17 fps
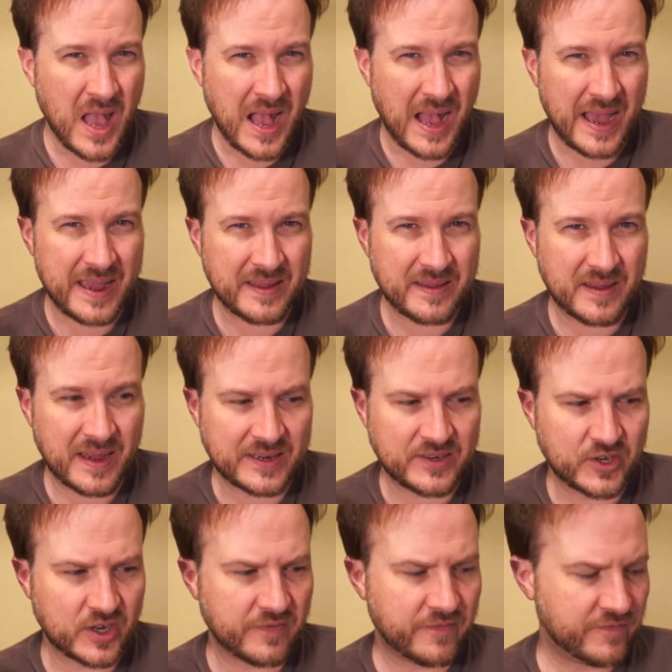I
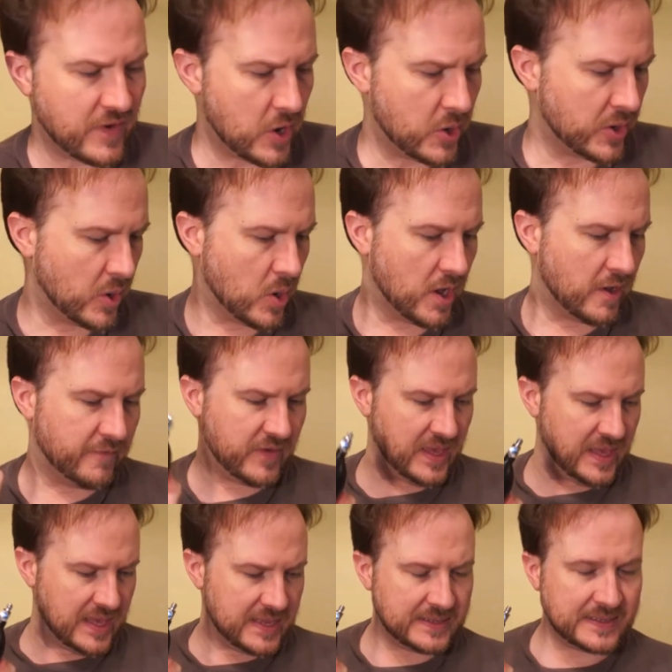took a photo of
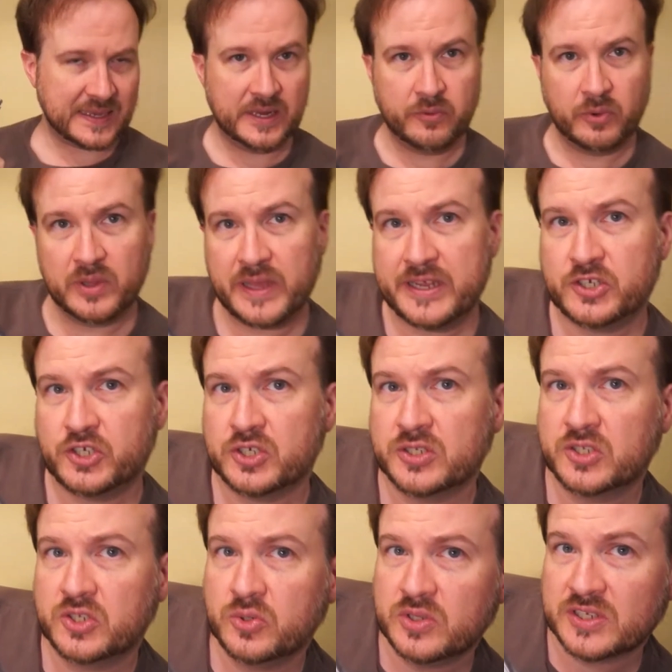it in relation
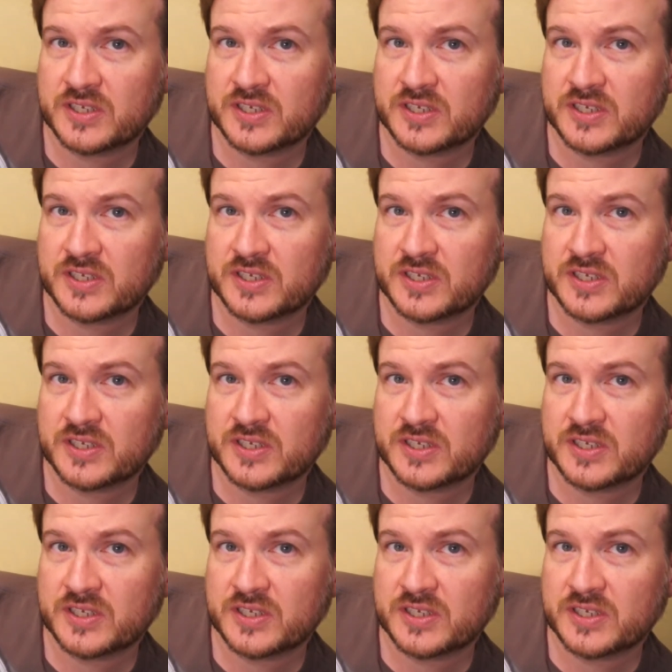to the